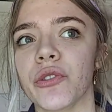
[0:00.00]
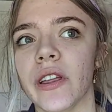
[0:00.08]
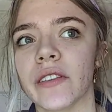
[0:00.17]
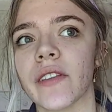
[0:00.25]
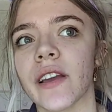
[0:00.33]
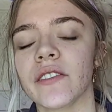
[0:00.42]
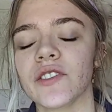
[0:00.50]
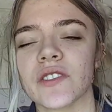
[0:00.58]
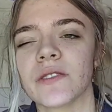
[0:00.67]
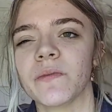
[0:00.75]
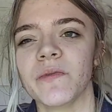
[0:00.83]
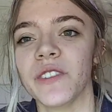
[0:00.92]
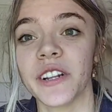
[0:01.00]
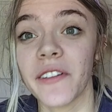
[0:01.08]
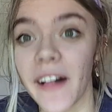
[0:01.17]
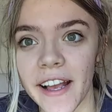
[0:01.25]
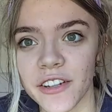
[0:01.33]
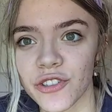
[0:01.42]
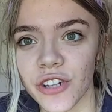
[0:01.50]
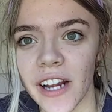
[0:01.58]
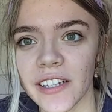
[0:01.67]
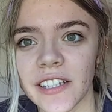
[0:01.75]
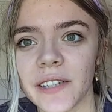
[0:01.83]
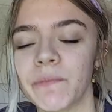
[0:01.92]
and like just vanilla
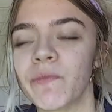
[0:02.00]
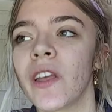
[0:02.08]
extracty,